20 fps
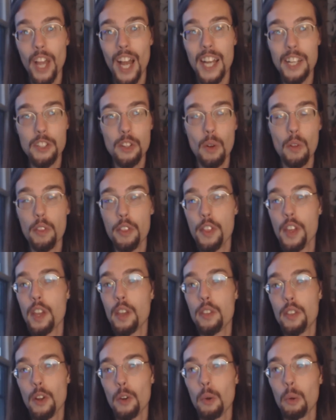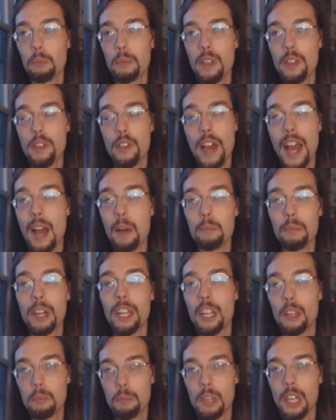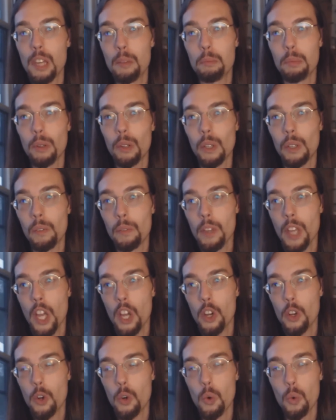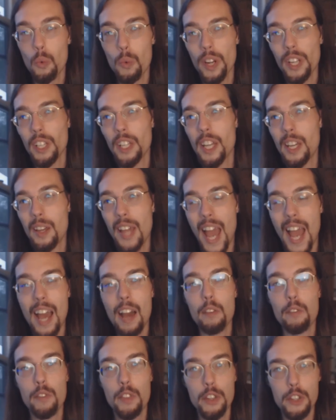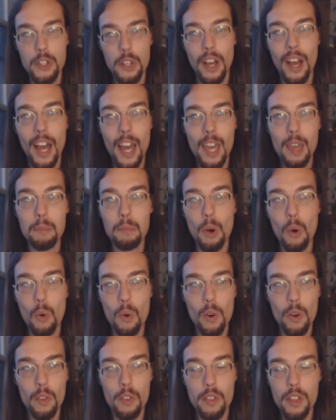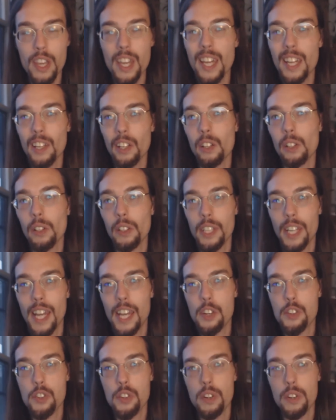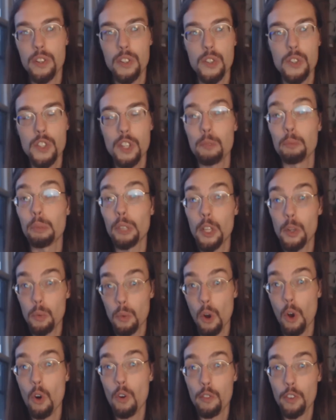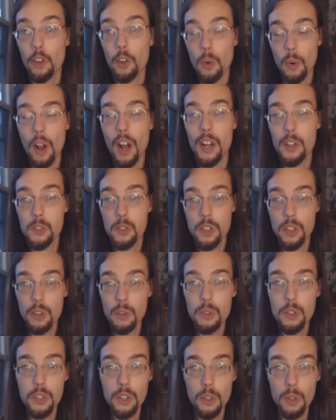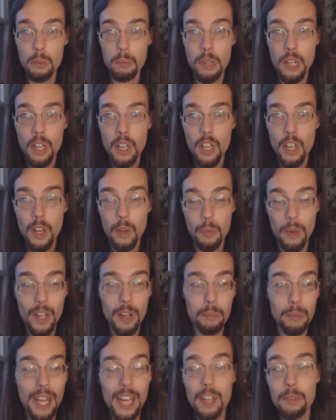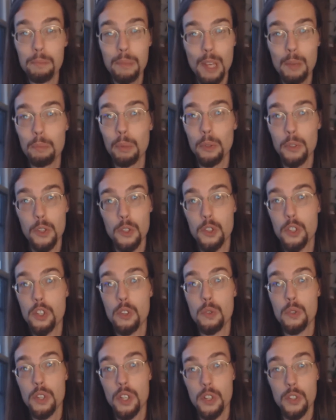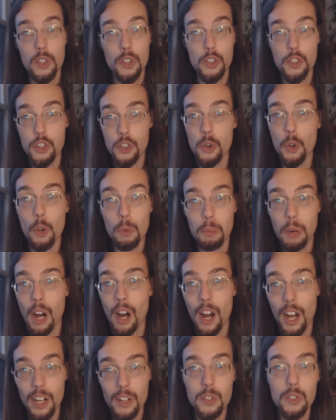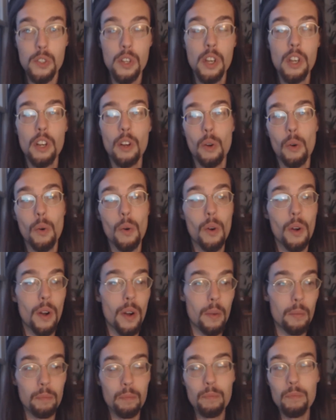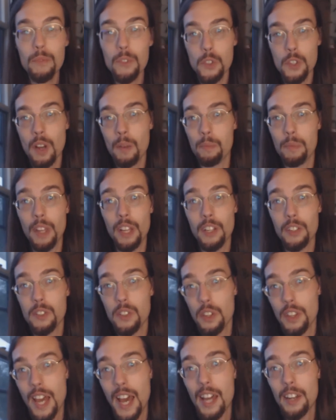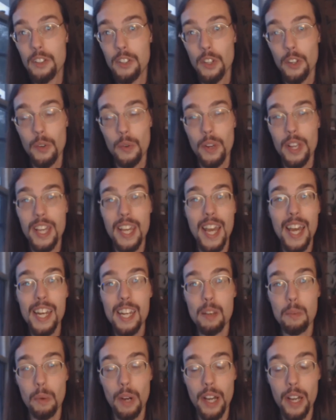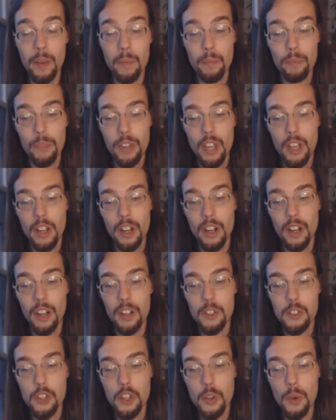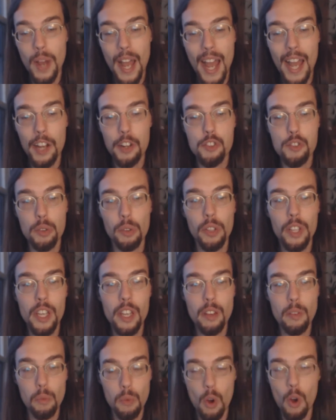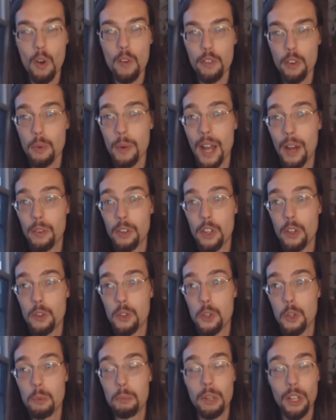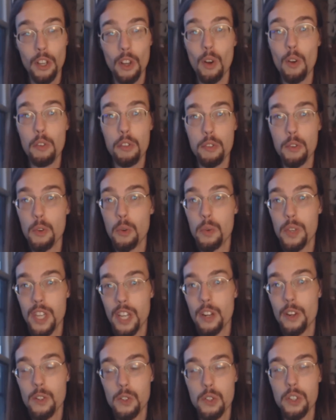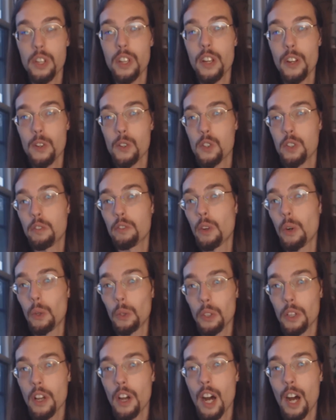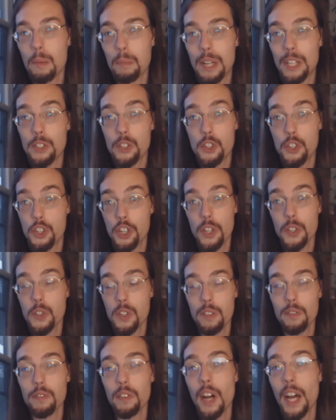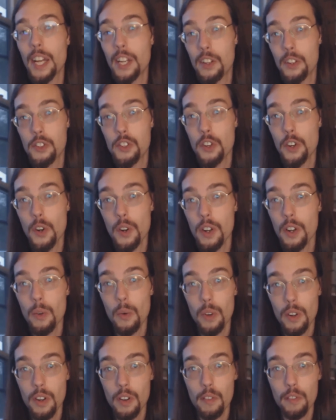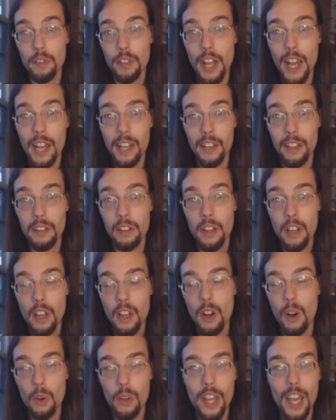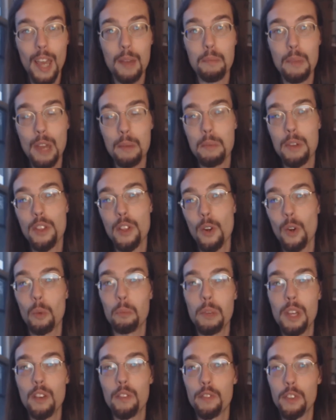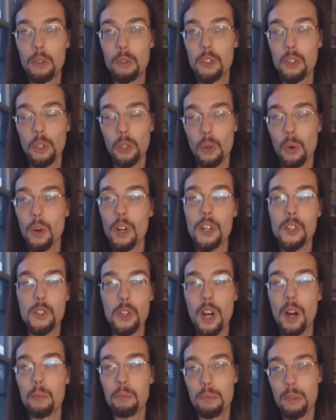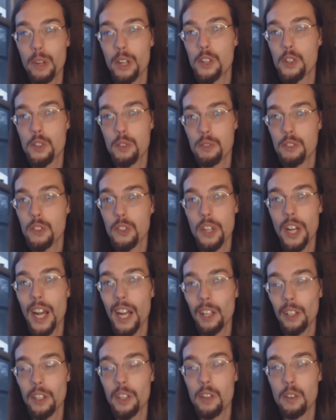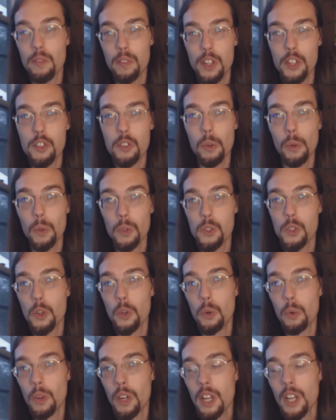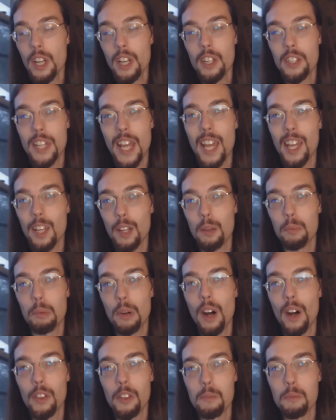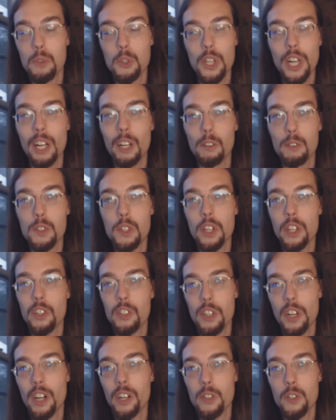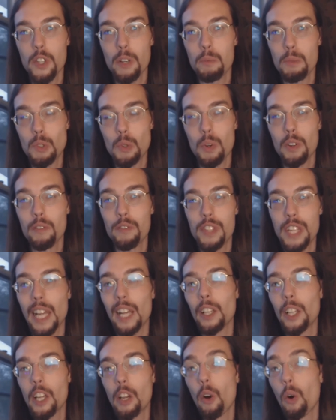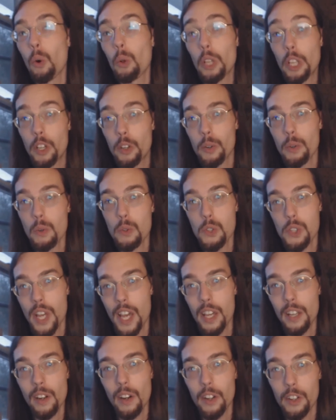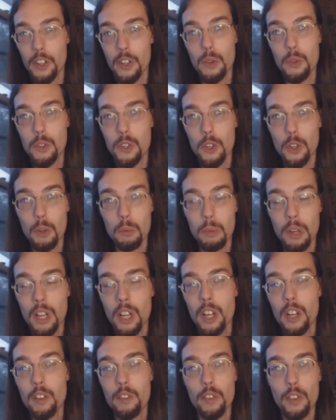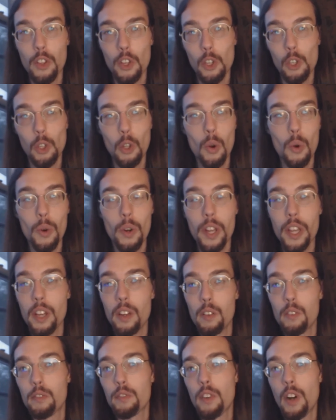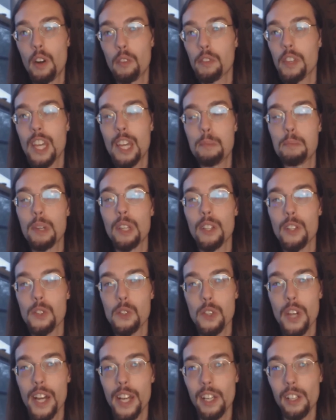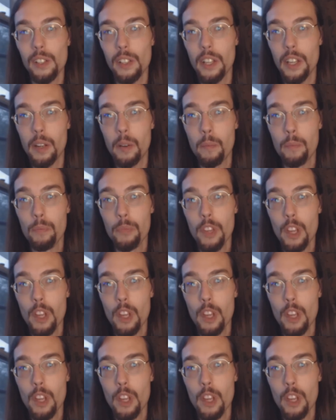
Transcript: I don't think there will be that many people who really have the time or the inclination to simply rove across YouTube when many people just use it as a jukebox or something to that degree anyway uh, to actually rove around YouTube and go through years and years of old comments just to find dirt in order to flag it. Okay, maybe there will be a few Dolores Umbridge style individuals who take it upon themselves to conduct some sort of daily holy crusade on YouTube for the glory of, of keeping the site clean.